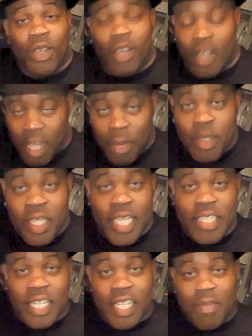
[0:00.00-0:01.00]
a couple of
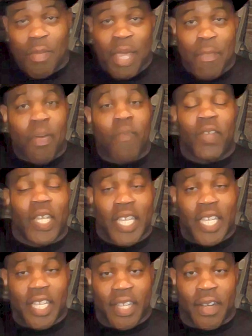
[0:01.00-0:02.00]
things I need to make perfectly
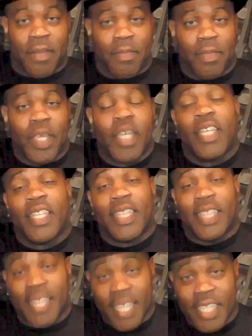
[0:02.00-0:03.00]
clear.
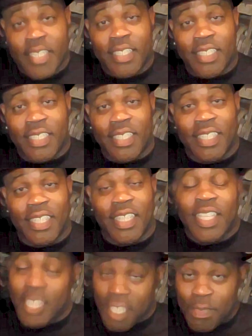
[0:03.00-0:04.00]
This
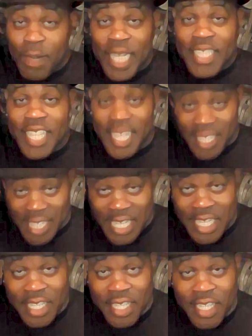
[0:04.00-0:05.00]
is my
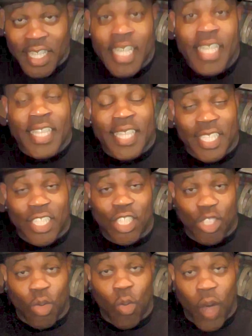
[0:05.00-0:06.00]
technique. This is
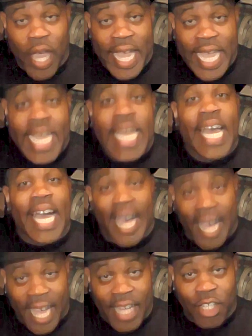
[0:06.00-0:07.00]
the way
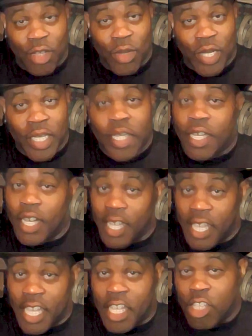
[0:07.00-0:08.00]
I do it.
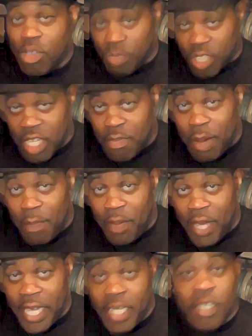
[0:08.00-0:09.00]
Again, you've seen my
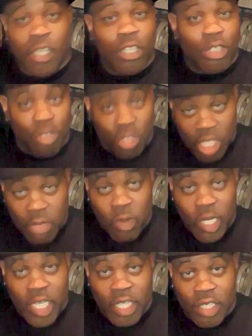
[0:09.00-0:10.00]
paint, you've seen
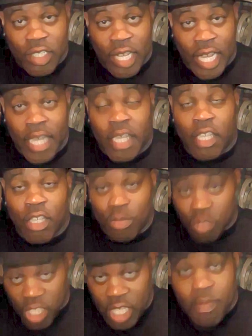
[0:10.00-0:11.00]
what it looks like, you've
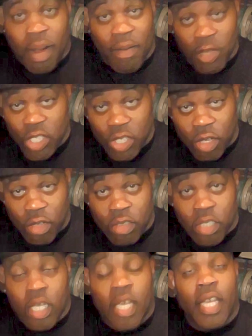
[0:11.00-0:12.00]
seen my
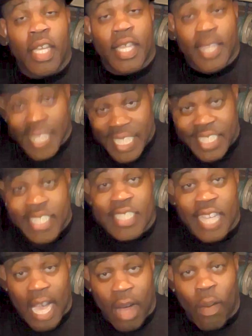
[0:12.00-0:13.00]
results. This is
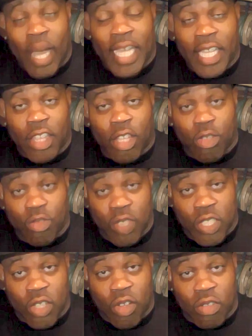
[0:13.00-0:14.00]
how I get those
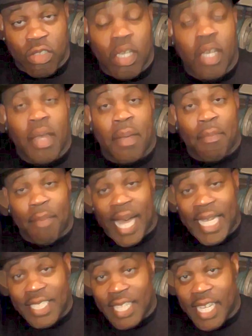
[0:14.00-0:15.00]
results.
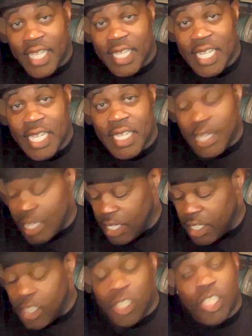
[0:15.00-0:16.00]
My technique
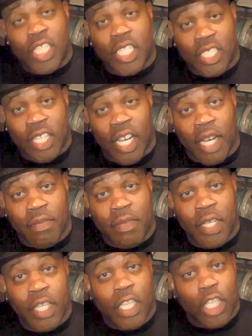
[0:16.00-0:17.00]
consists of
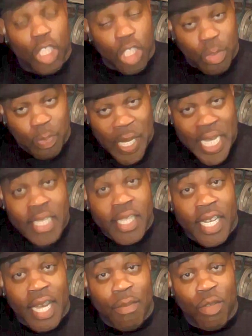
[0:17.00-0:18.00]
the speed
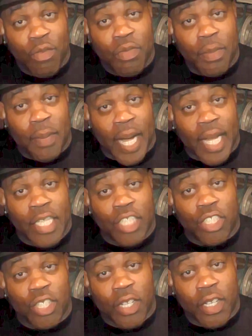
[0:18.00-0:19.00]
that I move the
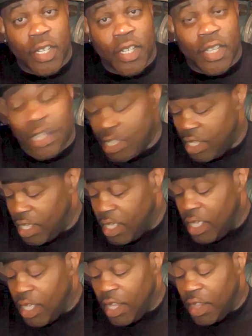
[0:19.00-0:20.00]
polisher,
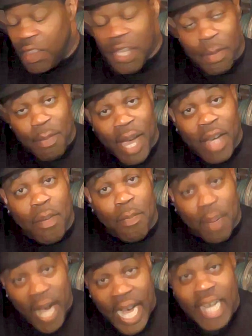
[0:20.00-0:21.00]
the amount of
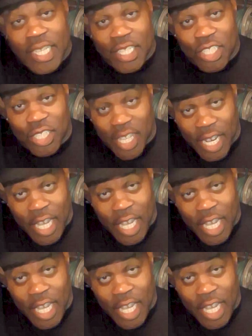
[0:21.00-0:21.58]
polish that I